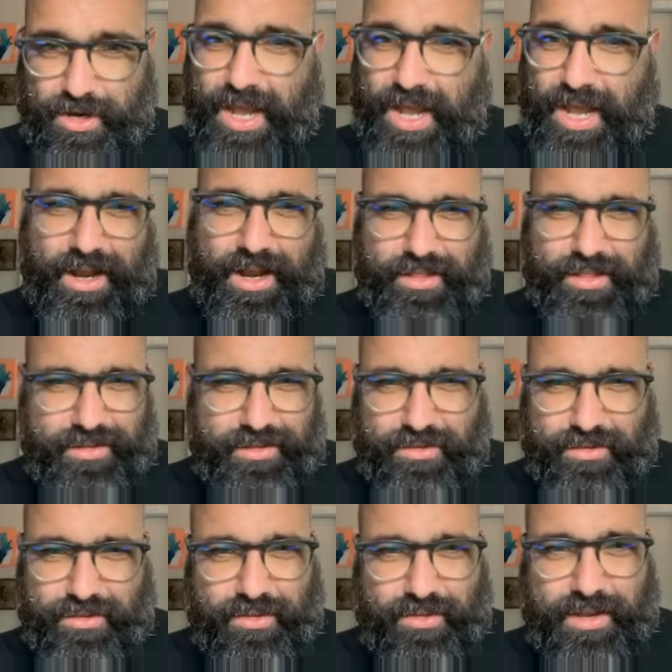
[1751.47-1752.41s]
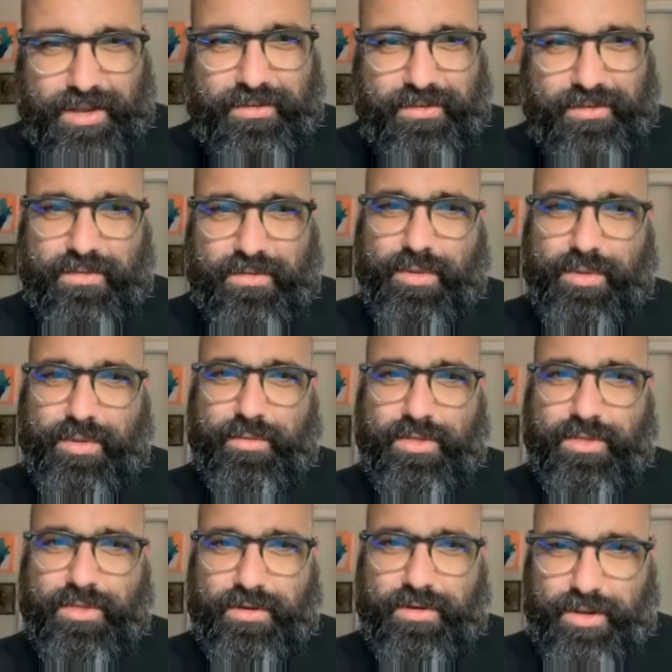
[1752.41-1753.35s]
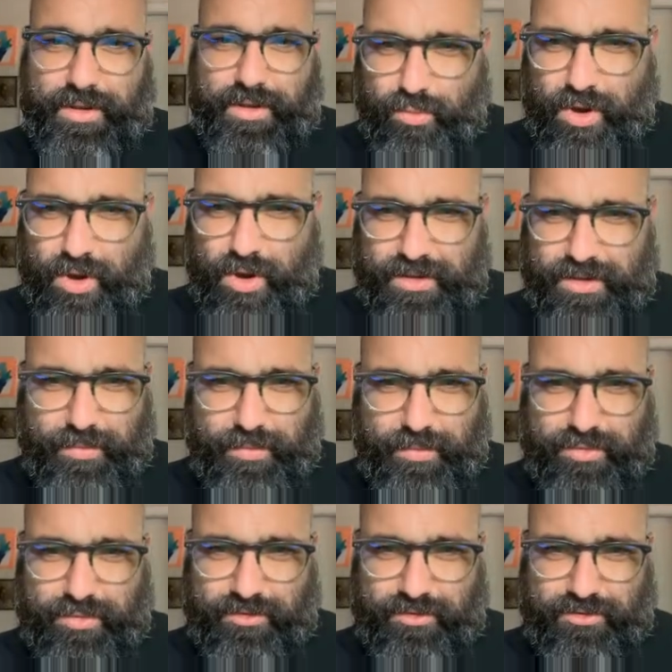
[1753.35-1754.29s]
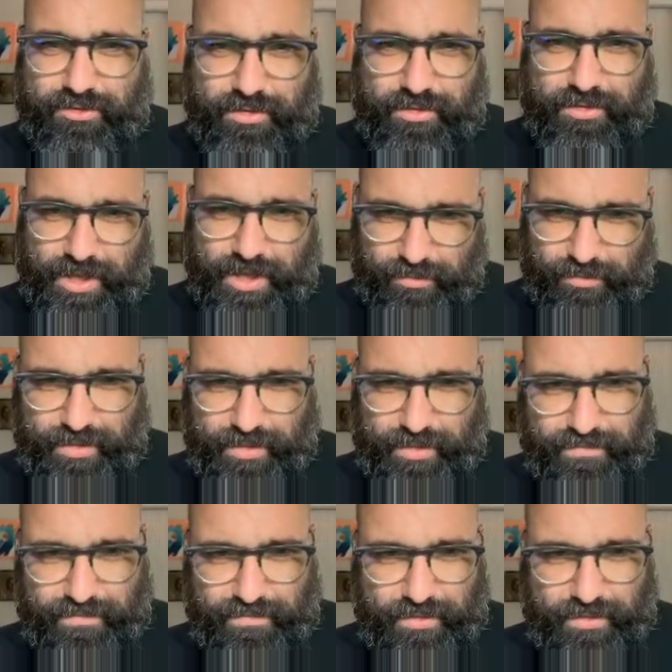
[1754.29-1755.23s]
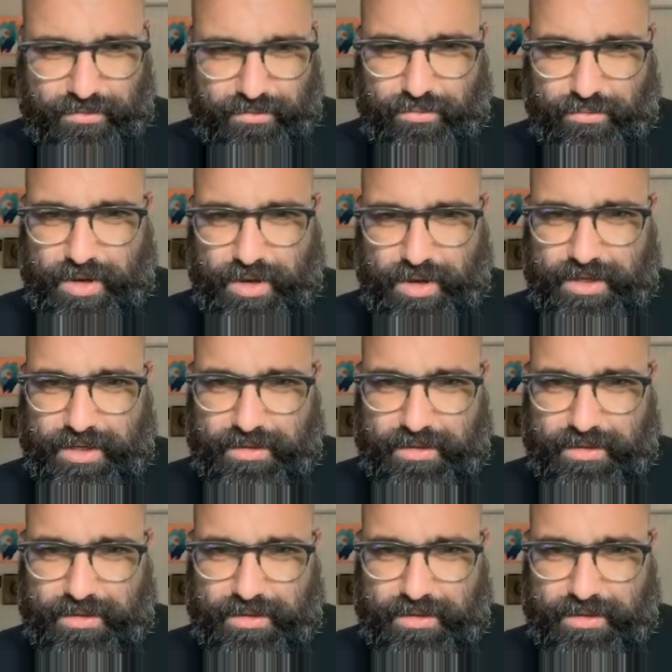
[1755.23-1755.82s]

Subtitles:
I like there's a lot of stuff to play with there. Like we want it to be a positional game, so that feels right.